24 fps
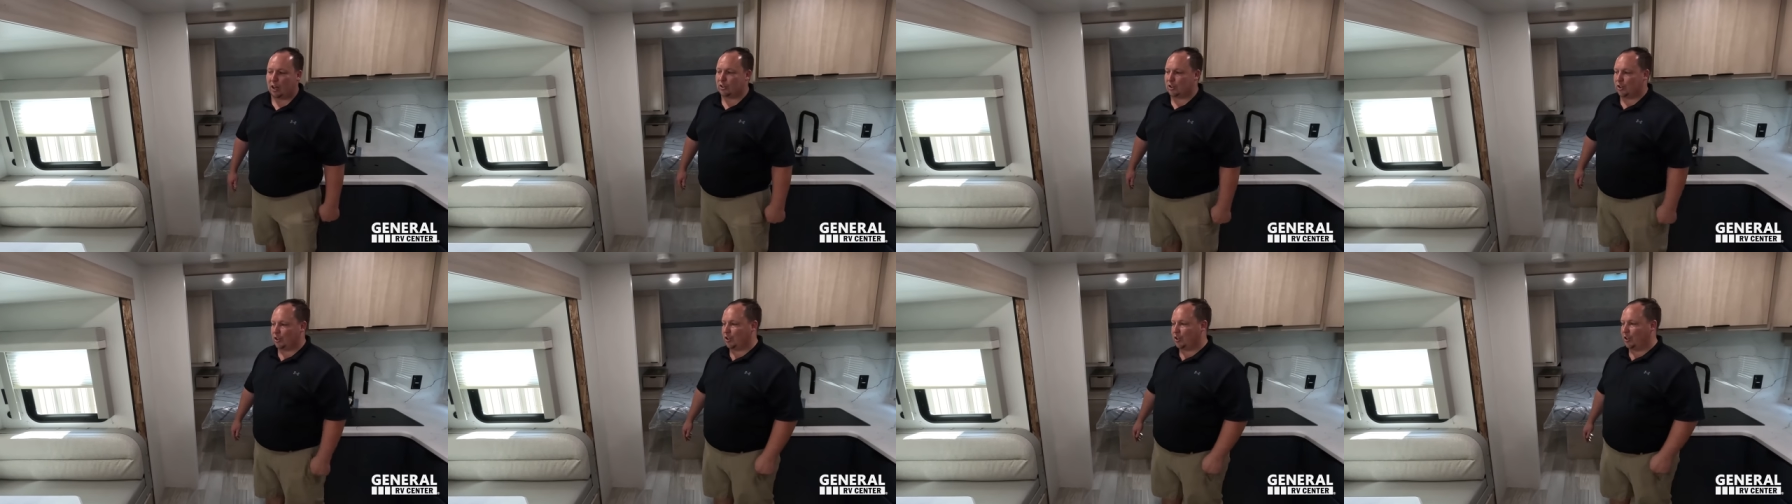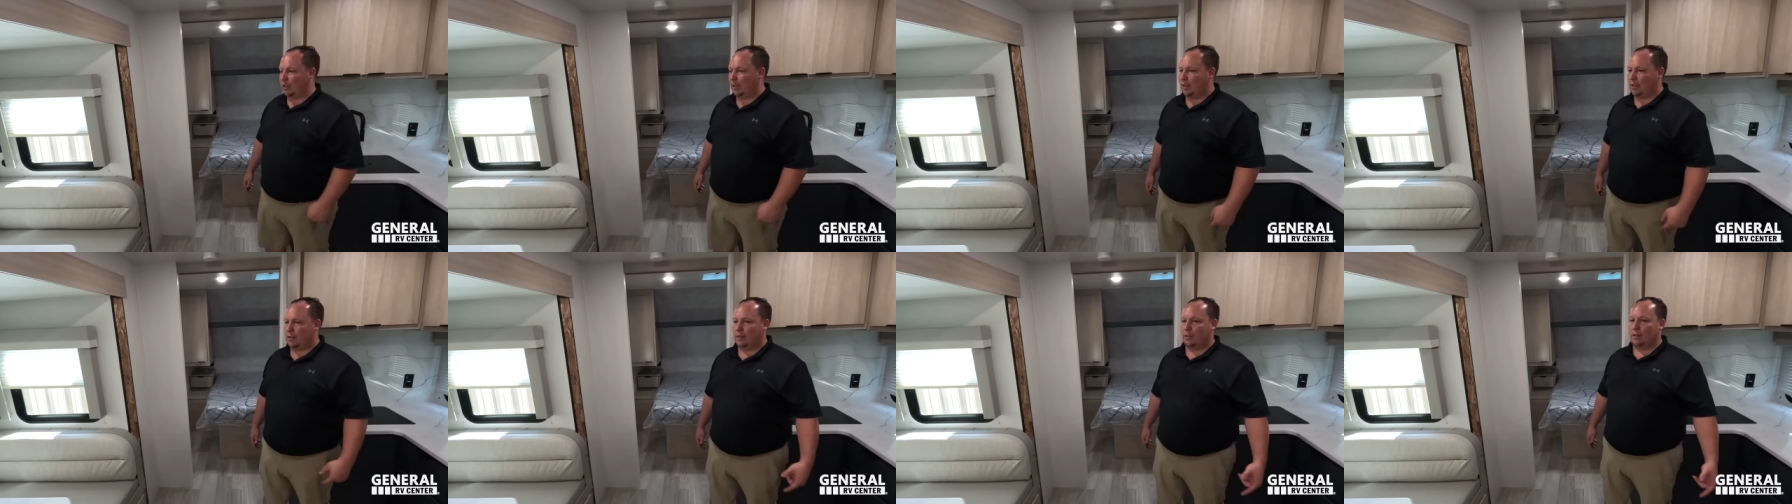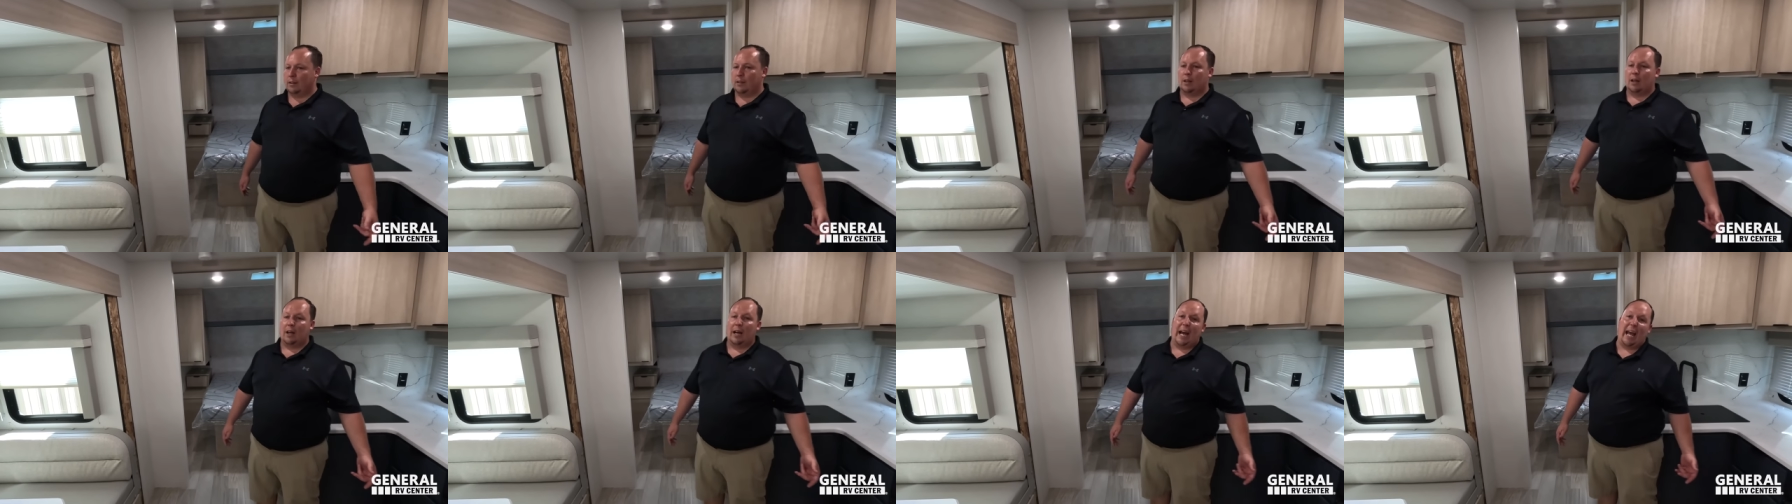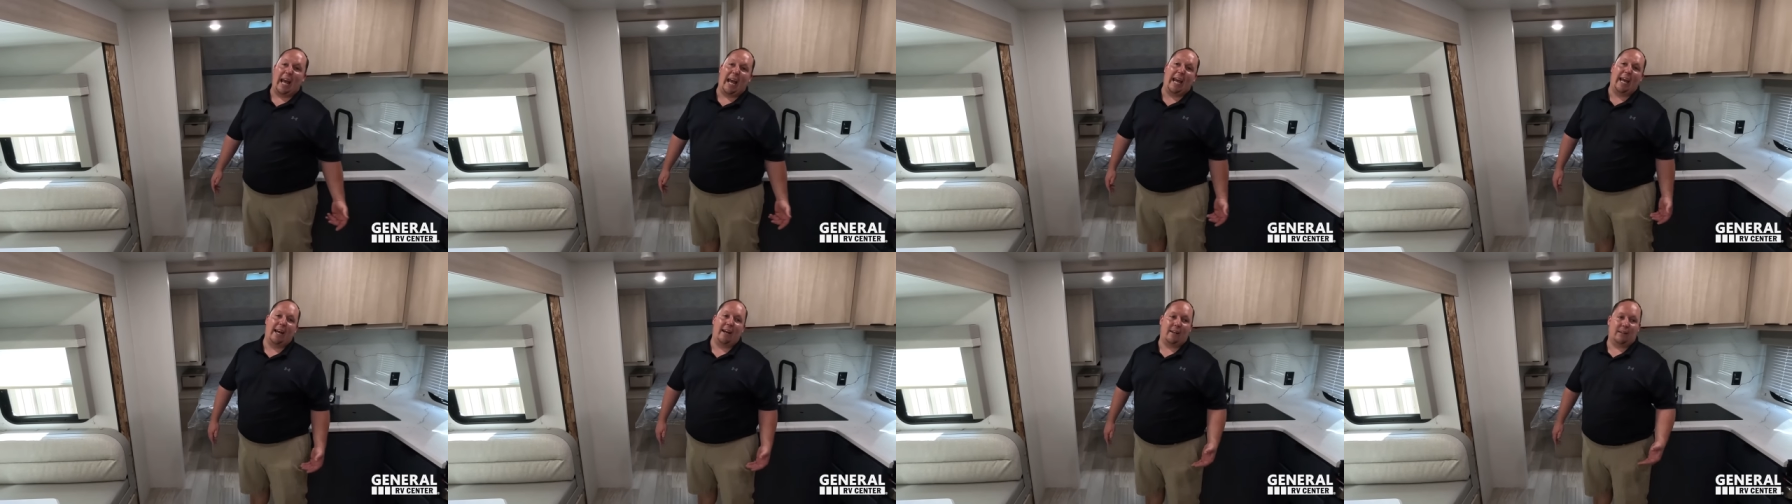Understood.
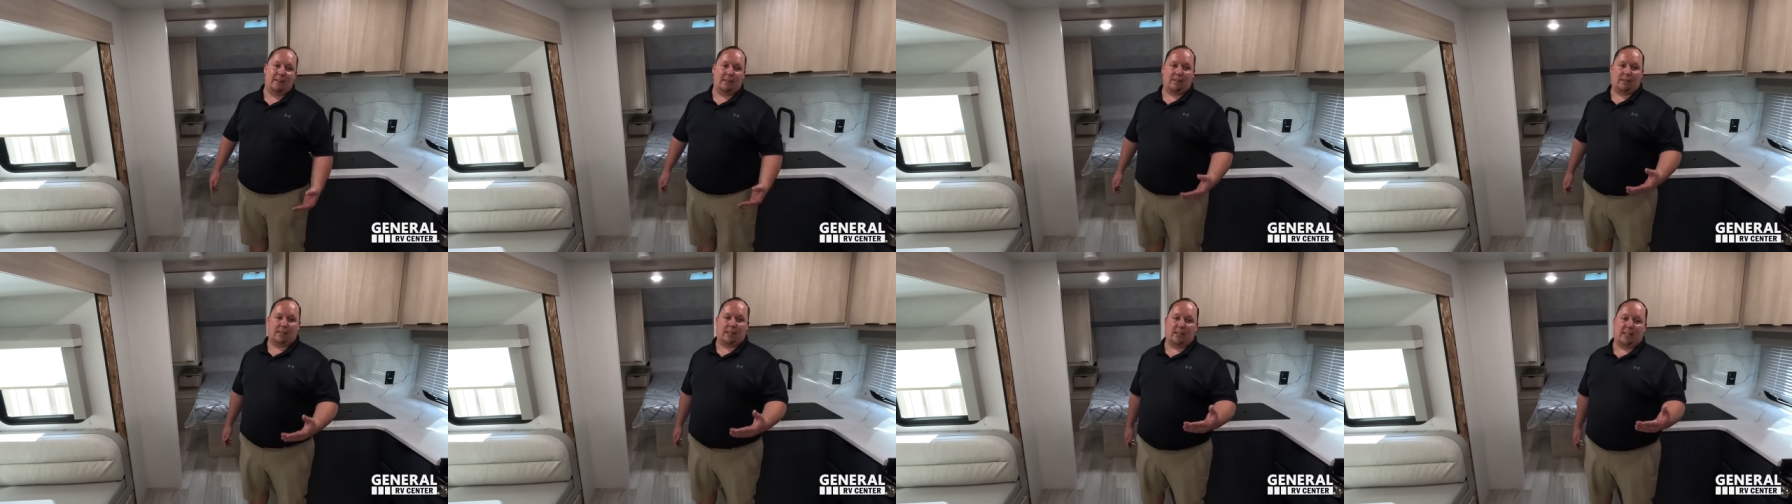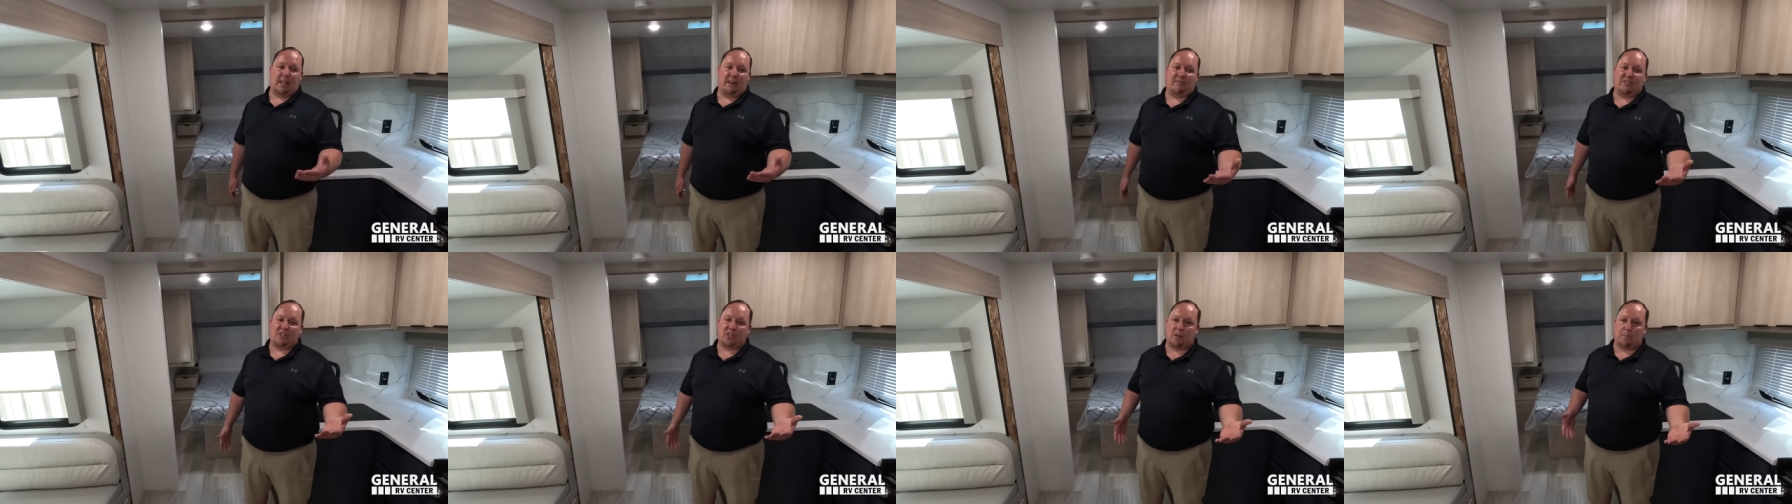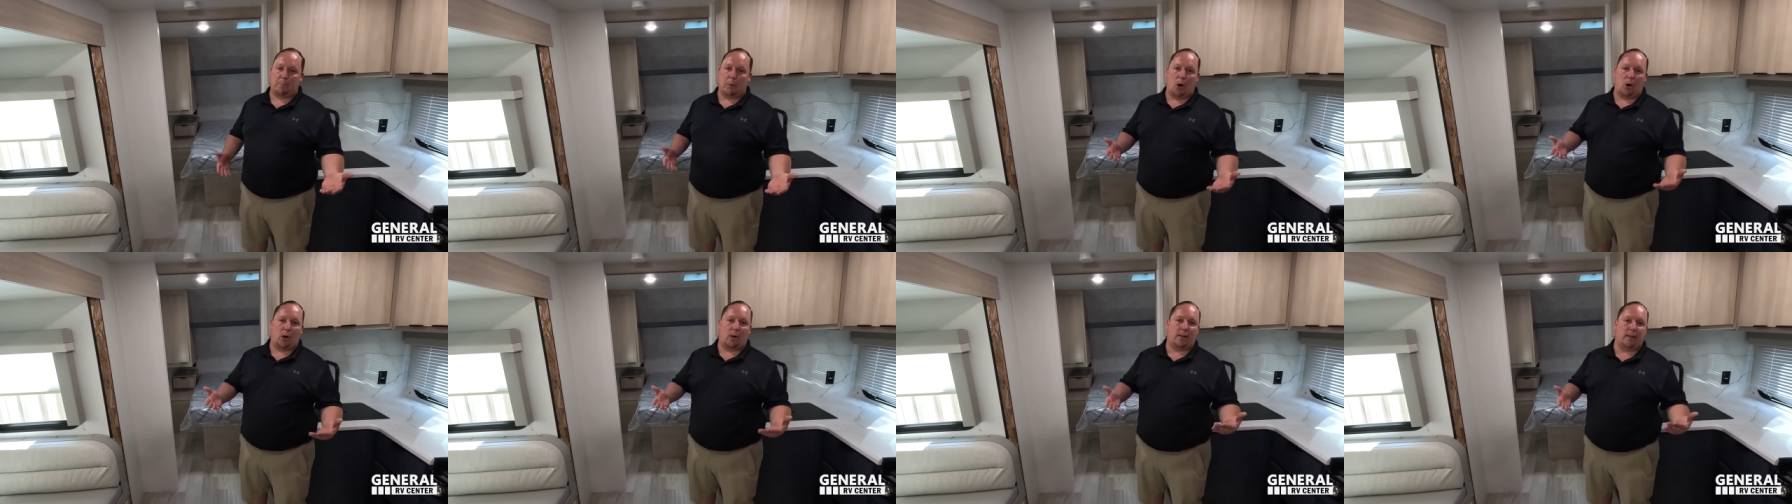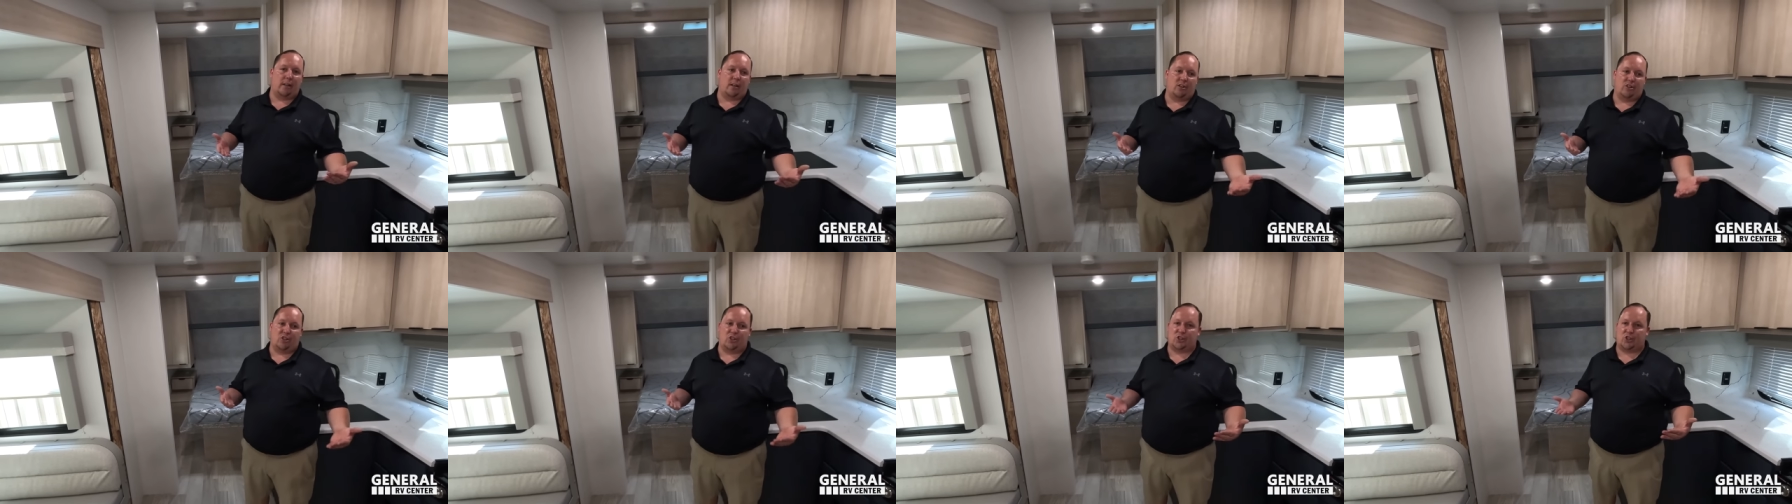And the difference of
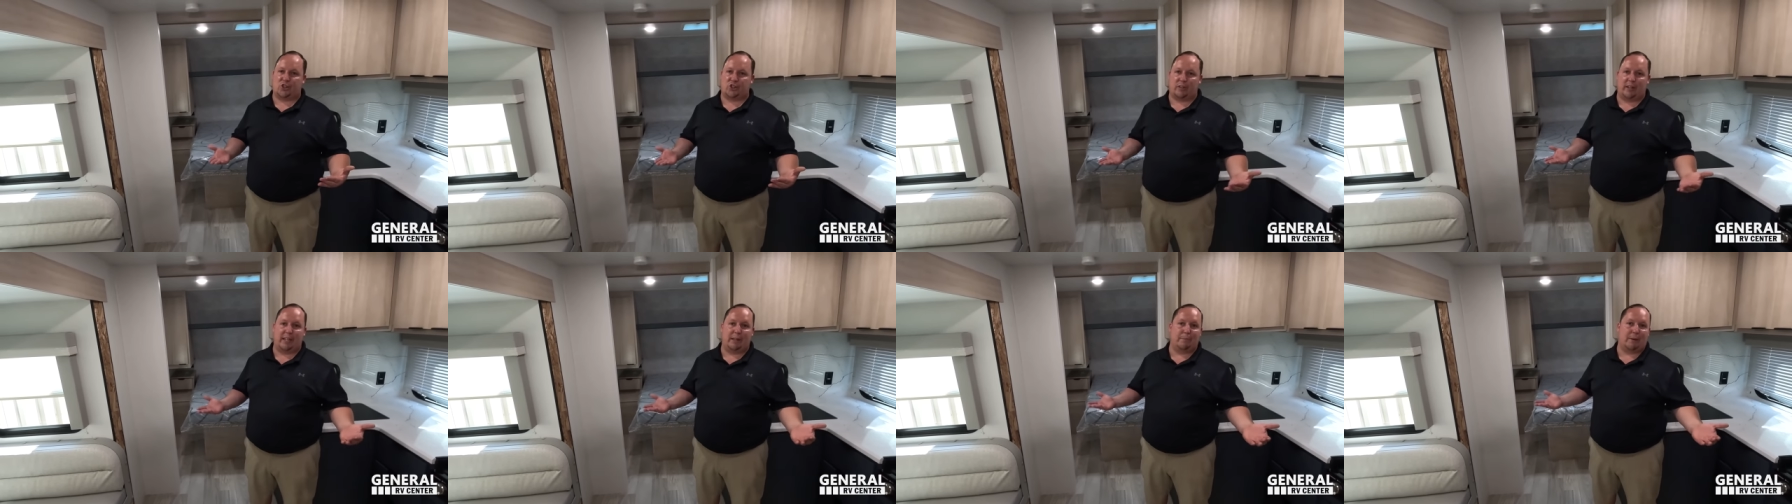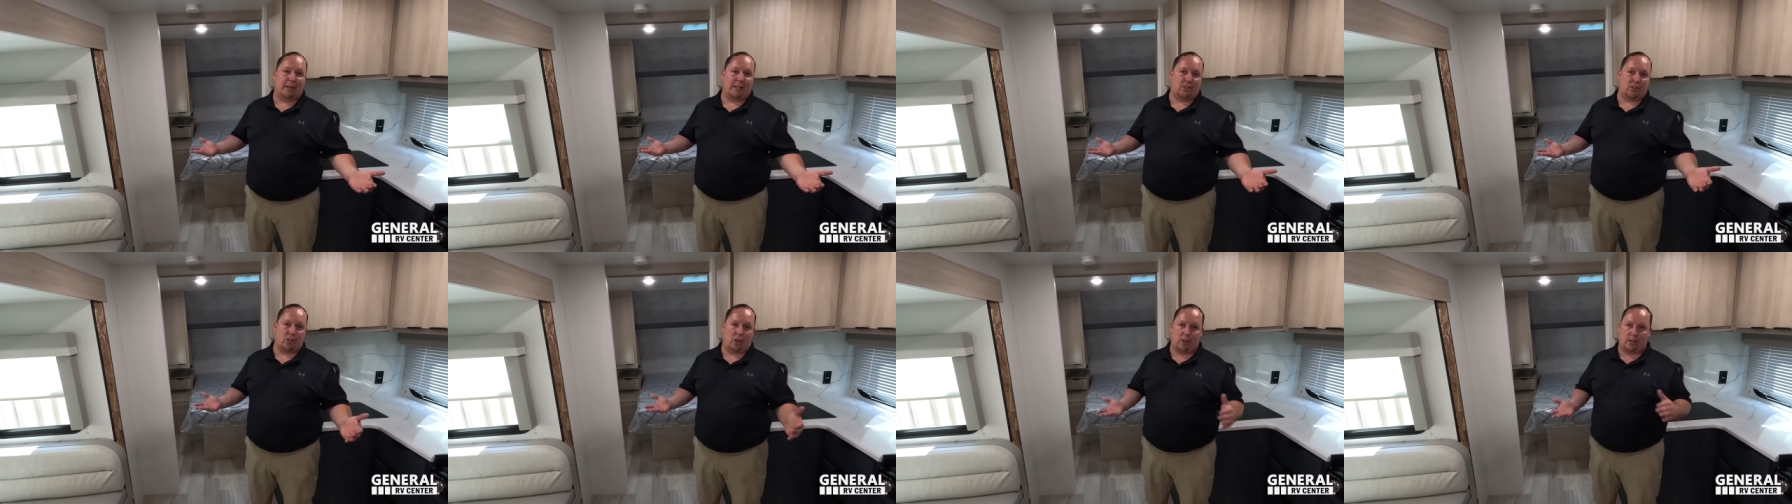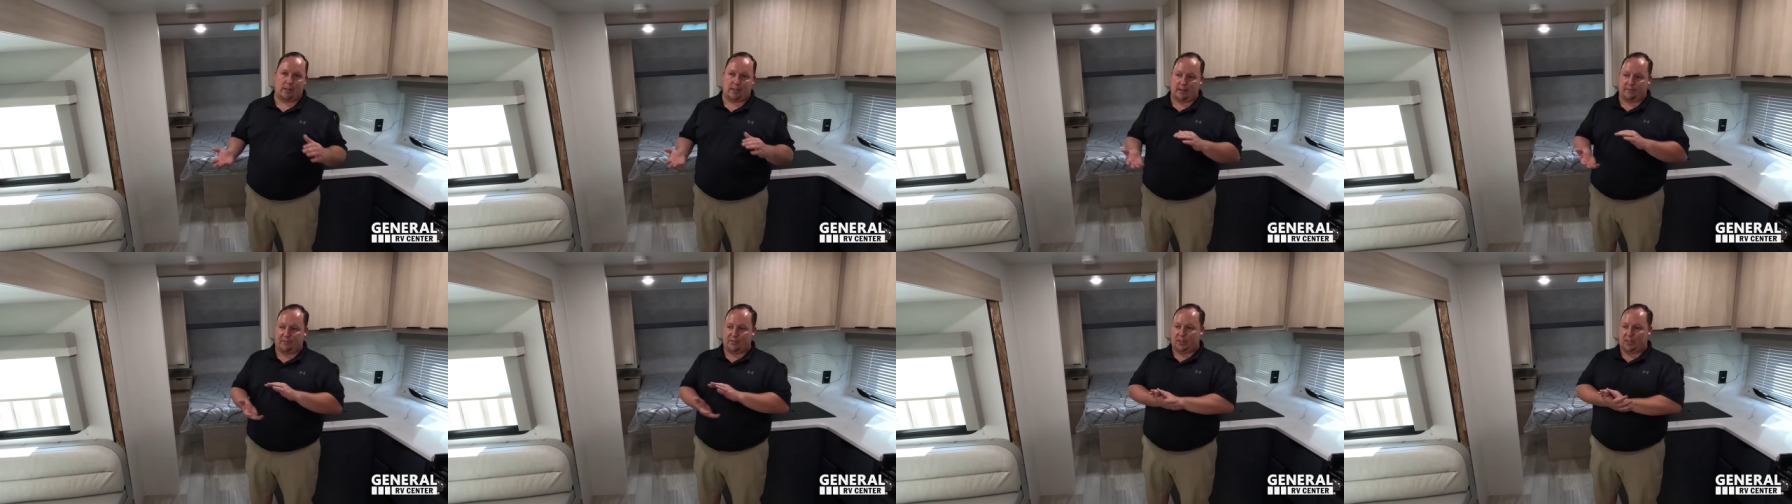parking under a tree makes yeah, all the